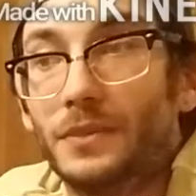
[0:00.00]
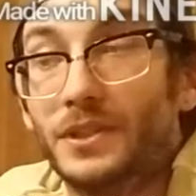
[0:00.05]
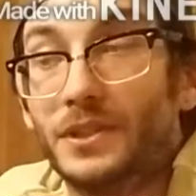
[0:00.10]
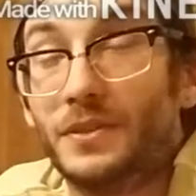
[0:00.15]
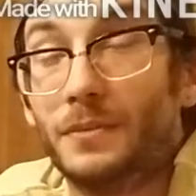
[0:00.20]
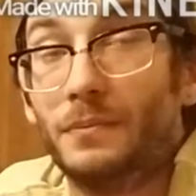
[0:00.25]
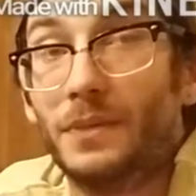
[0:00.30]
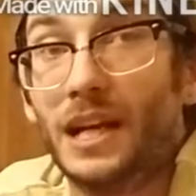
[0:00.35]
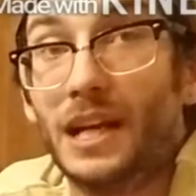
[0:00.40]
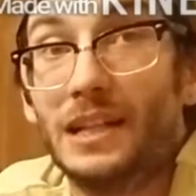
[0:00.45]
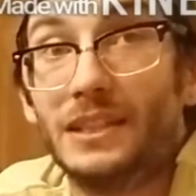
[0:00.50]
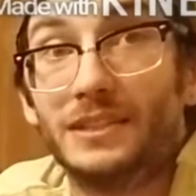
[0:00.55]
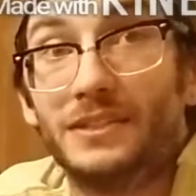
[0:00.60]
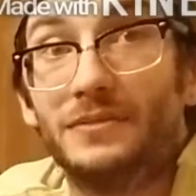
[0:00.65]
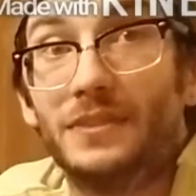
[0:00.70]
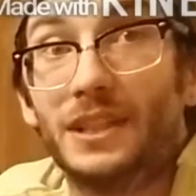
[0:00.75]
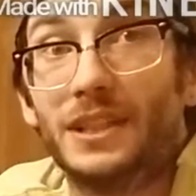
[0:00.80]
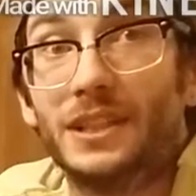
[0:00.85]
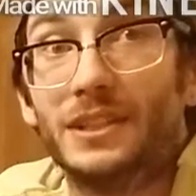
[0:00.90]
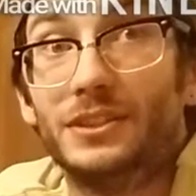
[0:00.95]
It's a blast
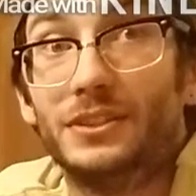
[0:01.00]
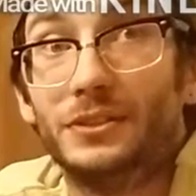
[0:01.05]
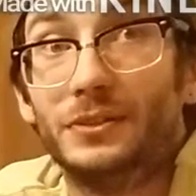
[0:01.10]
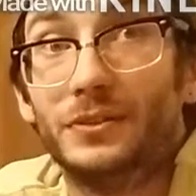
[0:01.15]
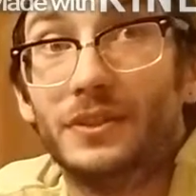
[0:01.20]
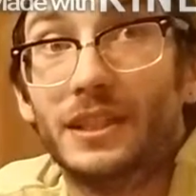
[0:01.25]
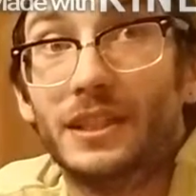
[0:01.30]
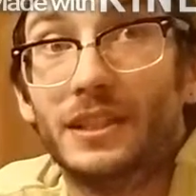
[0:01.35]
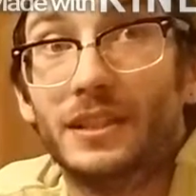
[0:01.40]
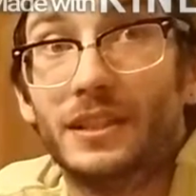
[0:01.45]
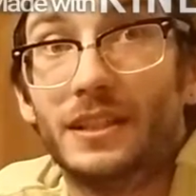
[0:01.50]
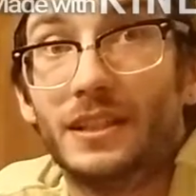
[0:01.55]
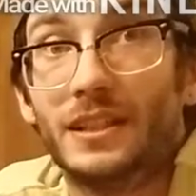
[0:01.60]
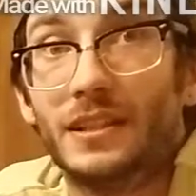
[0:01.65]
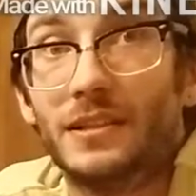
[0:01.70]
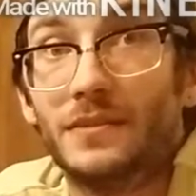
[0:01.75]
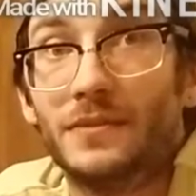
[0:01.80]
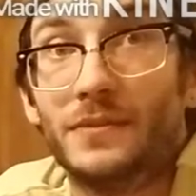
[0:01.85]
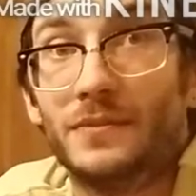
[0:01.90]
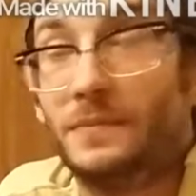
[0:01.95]
fucking doing it.
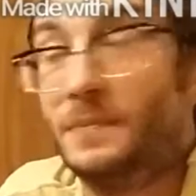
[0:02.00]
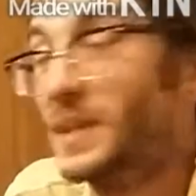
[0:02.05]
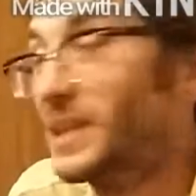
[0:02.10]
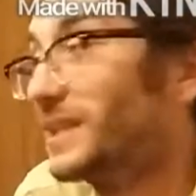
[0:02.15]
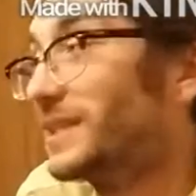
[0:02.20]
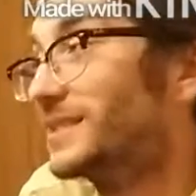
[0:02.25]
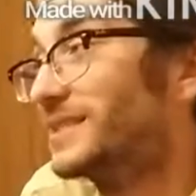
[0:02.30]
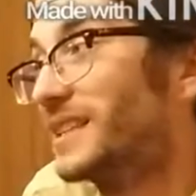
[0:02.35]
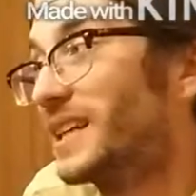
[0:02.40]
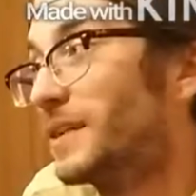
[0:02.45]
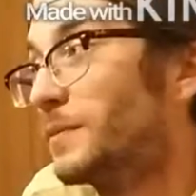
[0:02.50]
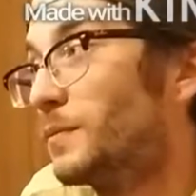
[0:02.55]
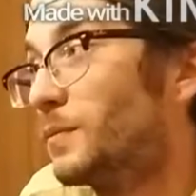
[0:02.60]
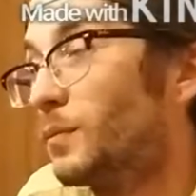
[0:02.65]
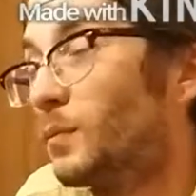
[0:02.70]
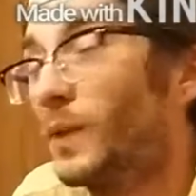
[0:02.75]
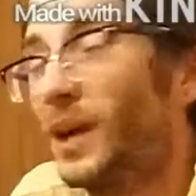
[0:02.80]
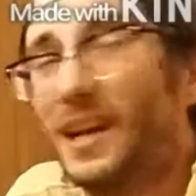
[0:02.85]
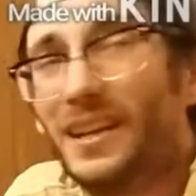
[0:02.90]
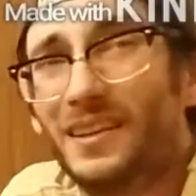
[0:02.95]
Beat this game,
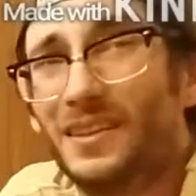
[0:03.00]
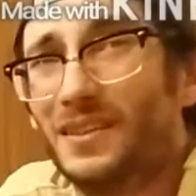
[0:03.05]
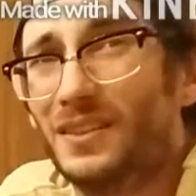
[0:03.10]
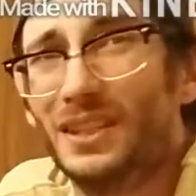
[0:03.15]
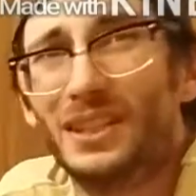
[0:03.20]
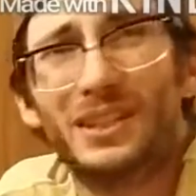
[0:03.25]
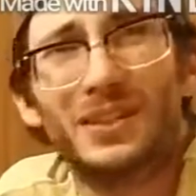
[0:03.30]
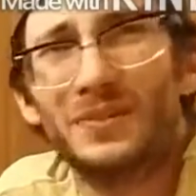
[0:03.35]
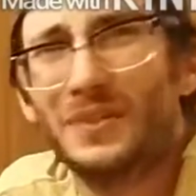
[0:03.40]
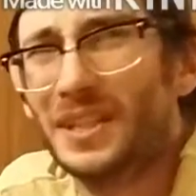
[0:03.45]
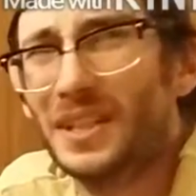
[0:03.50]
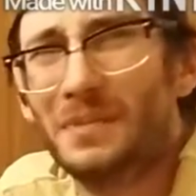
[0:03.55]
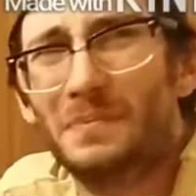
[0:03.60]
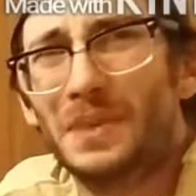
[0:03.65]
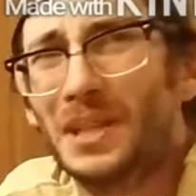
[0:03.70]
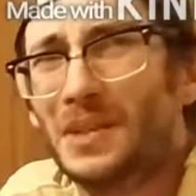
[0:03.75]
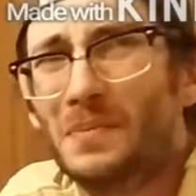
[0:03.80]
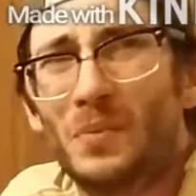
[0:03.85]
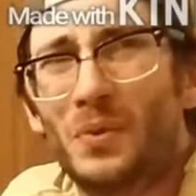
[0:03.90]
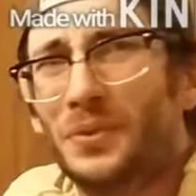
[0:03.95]
don't think I
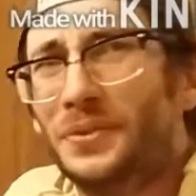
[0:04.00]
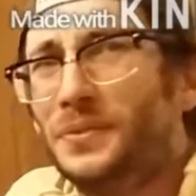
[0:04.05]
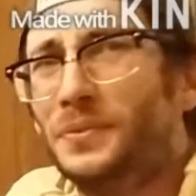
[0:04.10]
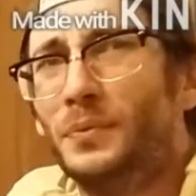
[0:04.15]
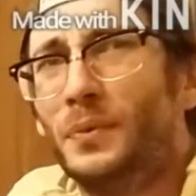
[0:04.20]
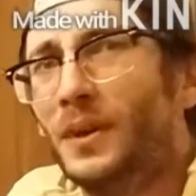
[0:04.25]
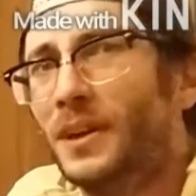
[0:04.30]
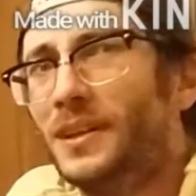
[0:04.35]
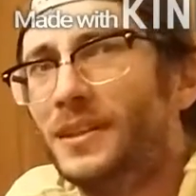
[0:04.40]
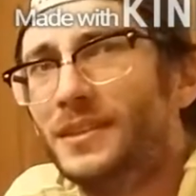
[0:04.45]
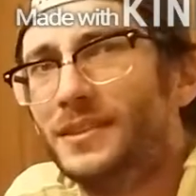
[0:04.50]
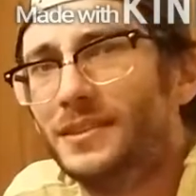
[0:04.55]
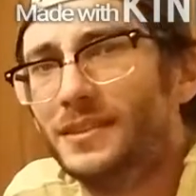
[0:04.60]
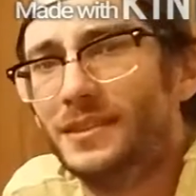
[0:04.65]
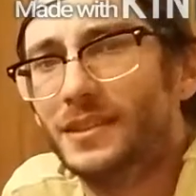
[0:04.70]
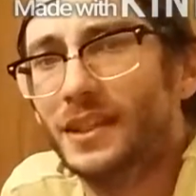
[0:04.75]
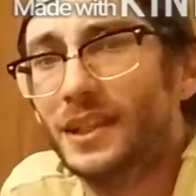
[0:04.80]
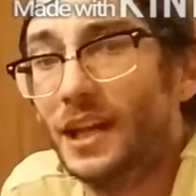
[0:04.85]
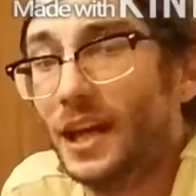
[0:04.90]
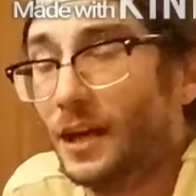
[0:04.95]
beat it more than
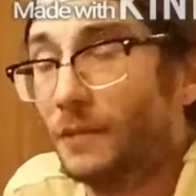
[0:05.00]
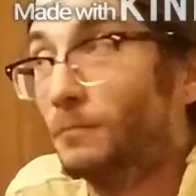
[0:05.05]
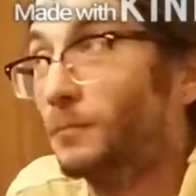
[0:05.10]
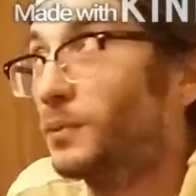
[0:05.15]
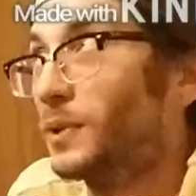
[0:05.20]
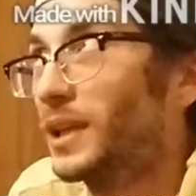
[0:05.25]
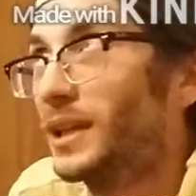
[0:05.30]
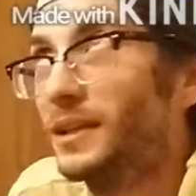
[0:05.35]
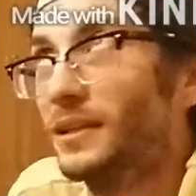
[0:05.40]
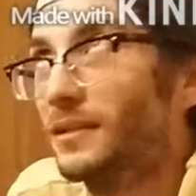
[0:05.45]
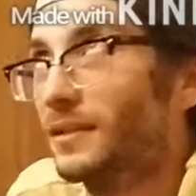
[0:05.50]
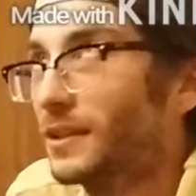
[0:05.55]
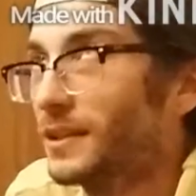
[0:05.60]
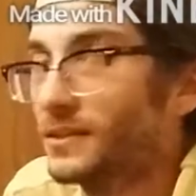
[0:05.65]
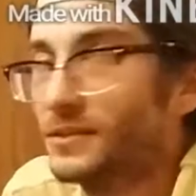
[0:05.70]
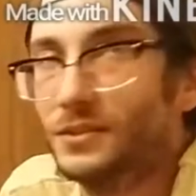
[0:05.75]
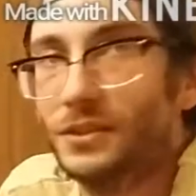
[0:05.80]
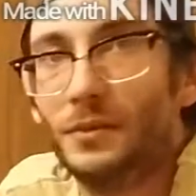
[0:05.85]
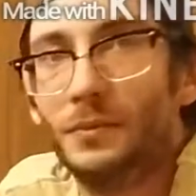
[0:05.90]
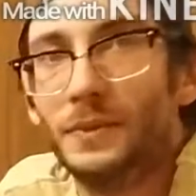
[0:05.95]
once. I've played it
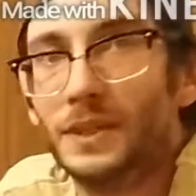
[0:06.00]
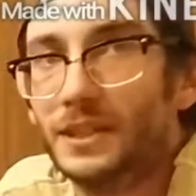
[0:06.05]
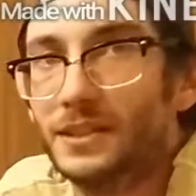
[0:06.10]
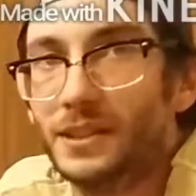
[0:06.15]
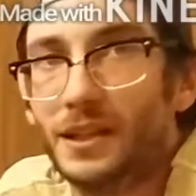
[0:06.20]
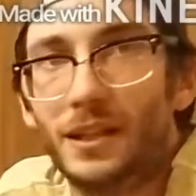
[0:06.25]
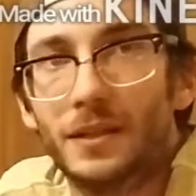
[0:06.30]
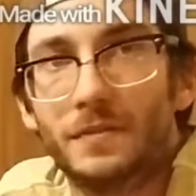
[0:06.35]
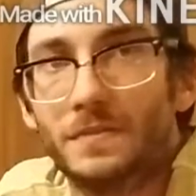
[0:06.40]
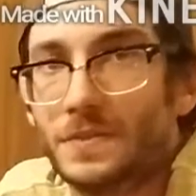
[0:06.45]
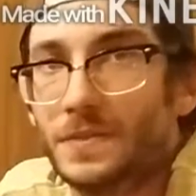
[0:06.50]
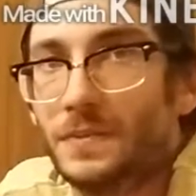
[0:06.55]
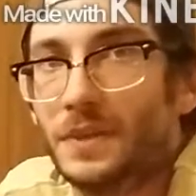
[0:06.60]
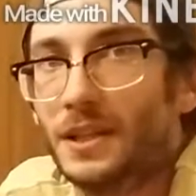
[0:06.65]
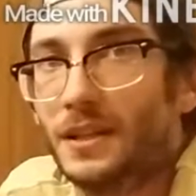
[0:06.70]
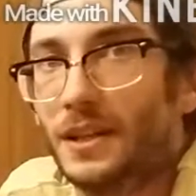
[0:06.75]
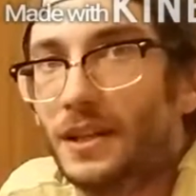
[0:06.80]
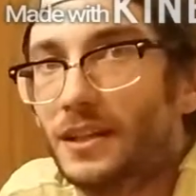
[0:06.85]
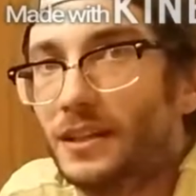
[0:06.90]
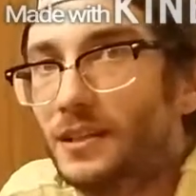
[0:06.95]
like so many times,
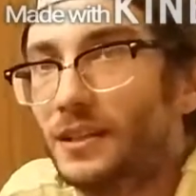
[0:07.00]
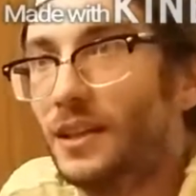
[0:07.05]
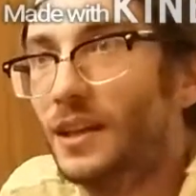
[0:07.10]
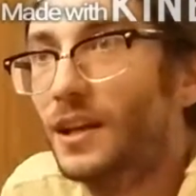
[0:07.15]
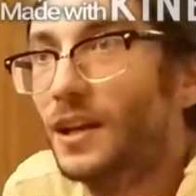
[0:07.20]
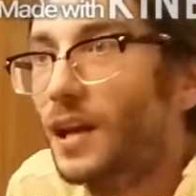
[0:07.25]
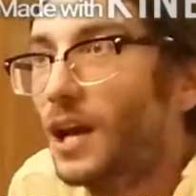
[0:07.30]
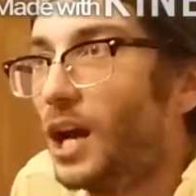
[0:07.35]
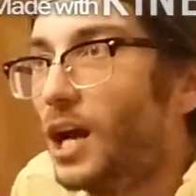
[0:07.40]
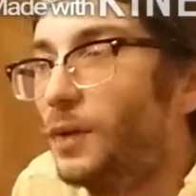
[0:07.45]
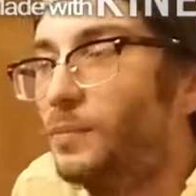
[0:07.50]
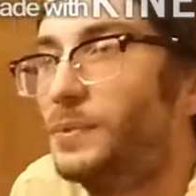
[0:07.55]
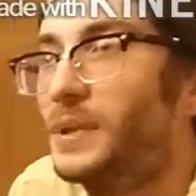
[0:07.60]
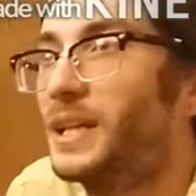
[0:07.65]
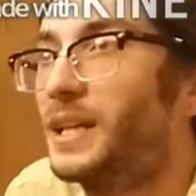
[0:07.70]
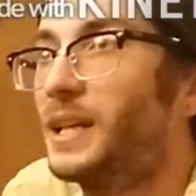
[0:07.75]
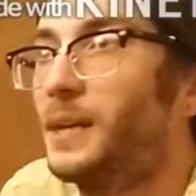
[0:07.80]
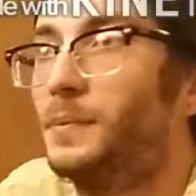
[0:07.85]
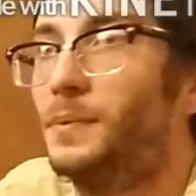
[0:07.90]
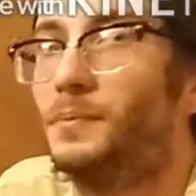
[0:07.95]
but like, I'll
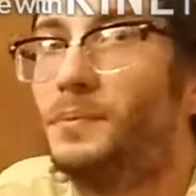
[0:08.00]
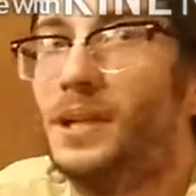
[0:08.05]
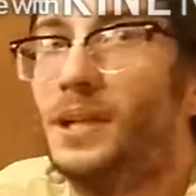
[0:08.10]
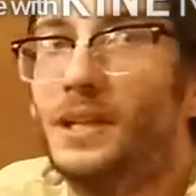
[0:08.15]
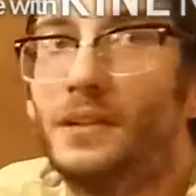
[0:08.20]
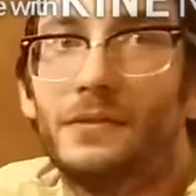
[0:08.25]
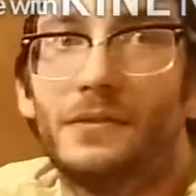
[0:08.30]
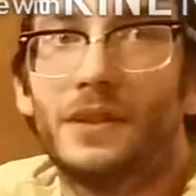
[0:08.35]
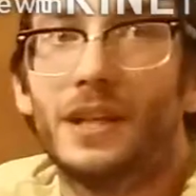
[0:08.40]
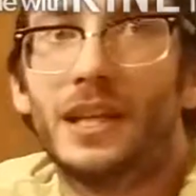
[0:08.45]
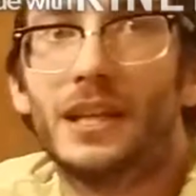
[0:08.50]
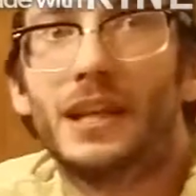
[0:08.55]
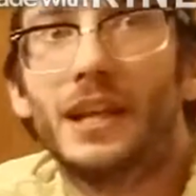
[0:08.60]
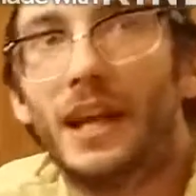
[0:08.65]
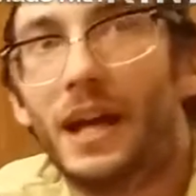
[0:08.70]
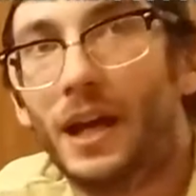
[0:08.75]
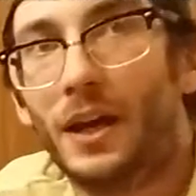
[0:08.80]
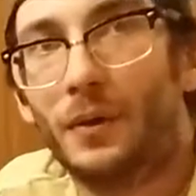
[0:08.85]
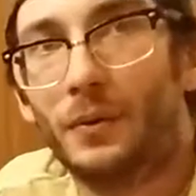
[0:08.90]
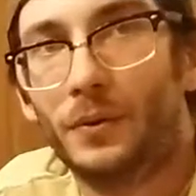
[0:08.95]
pick it up and play it for like an
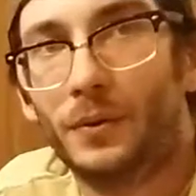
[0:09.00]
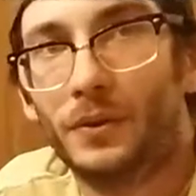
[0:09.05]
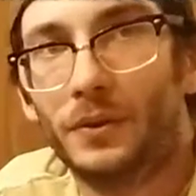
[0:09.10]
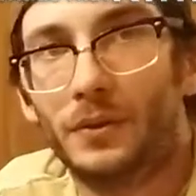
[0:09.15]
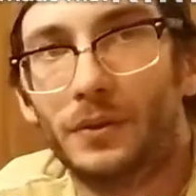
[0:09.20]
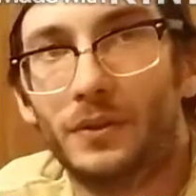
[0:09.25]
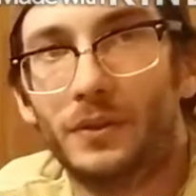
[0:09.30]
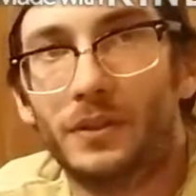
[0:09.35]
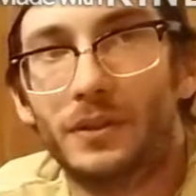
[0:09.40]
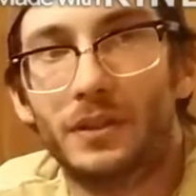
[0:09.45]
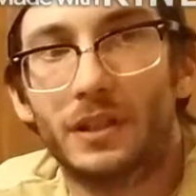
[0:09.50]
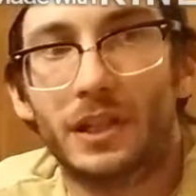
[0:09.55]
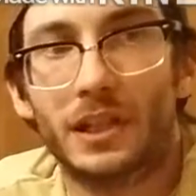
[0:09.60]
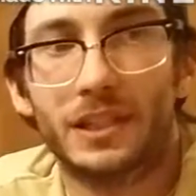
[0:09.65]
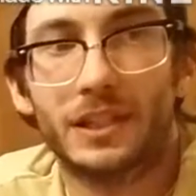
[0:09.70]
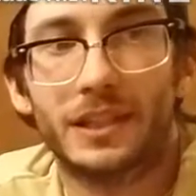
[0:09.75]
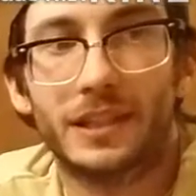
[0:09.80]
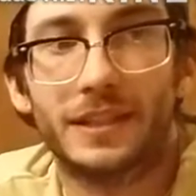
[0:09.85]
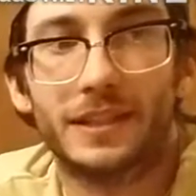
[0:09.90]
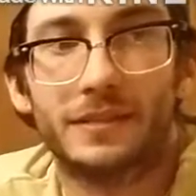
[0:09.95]
hour,
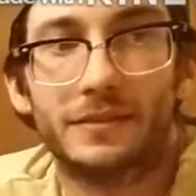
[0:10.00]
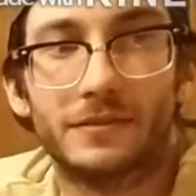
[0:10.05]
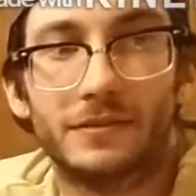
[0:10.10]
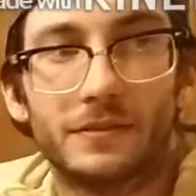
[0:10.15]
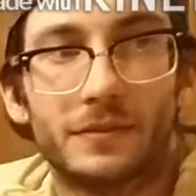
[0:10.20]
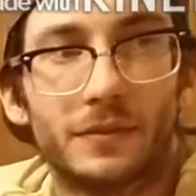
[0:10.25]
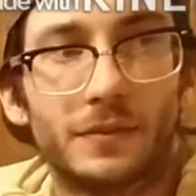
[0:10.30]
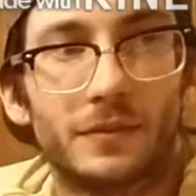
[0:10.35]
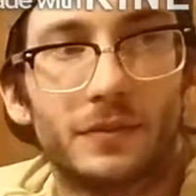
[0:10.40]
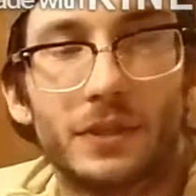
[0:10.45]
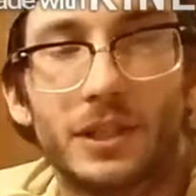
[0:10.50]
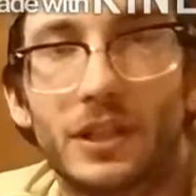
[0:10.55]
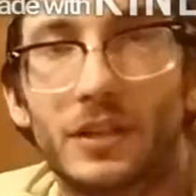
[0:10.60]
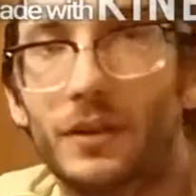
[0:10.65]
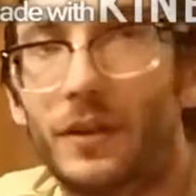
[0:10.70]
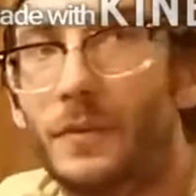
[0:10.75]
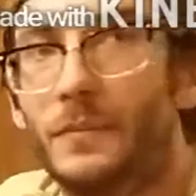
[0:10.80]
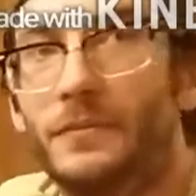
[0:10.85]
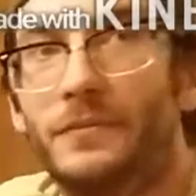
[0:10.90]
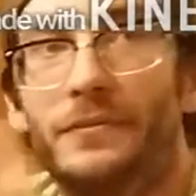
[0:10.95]
and then, you
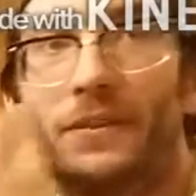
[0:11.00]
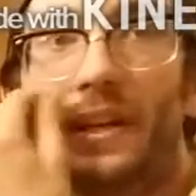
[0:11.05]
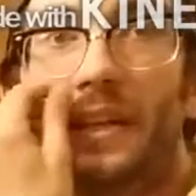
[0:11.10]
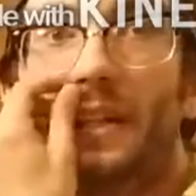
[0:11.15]
know,